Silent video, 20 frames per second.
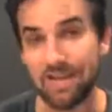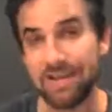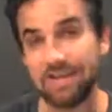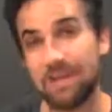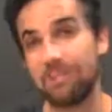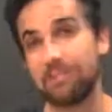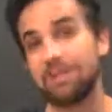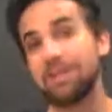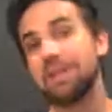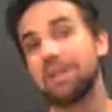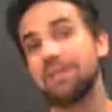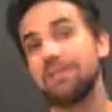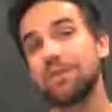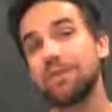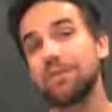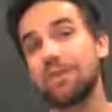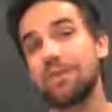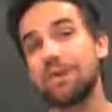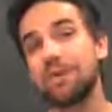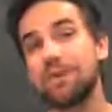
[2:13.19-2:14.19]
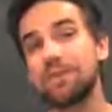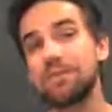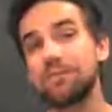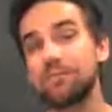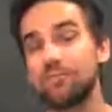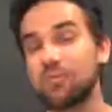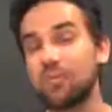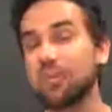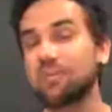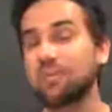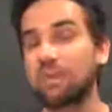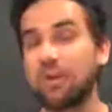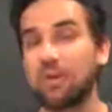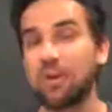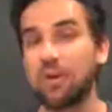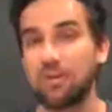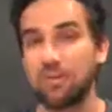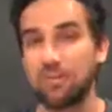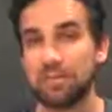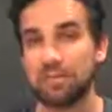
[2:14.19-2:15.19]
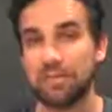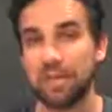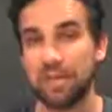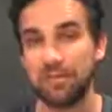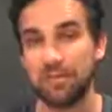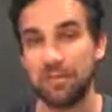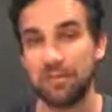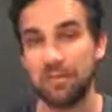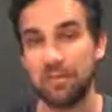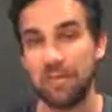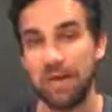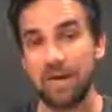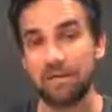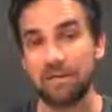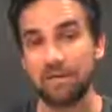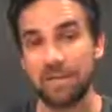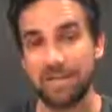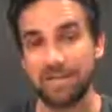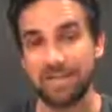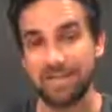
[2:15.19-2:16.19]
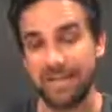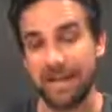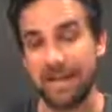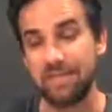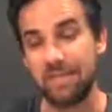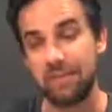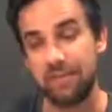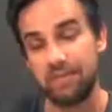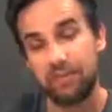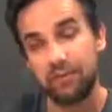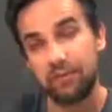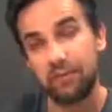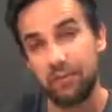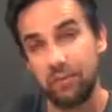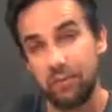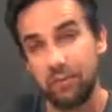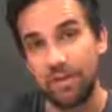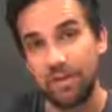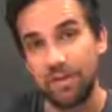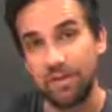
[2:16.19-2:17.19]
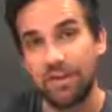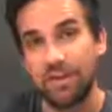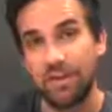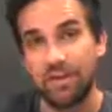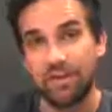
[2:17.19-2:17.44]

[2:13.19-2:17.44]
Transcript: Now believe it or not, it's a really common mistake people make when they stand there and they're filming